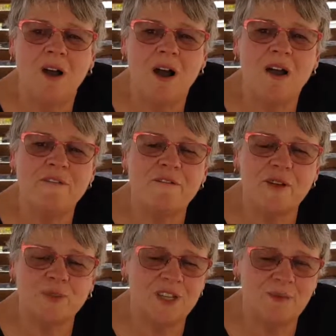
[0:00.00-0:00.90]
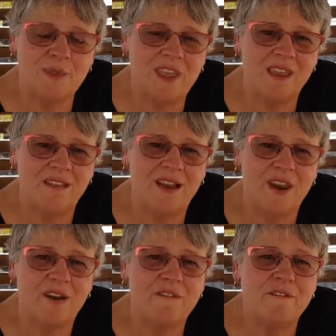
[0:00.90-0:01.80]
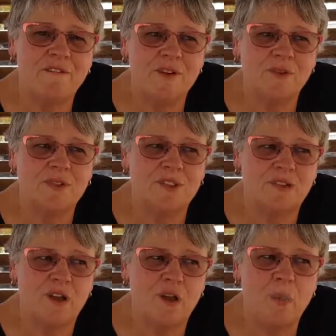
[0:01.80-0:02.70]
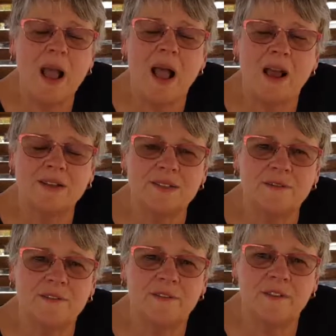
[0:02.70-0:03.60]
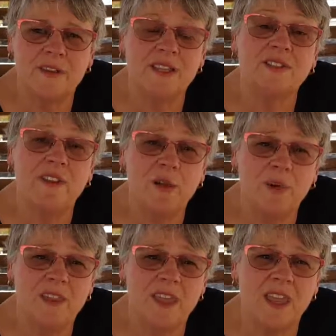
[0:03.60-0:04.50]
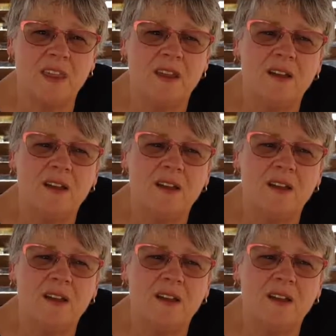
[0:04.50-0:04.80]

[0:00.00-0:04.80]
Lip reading: I felt him there, and I felt a part of his family there.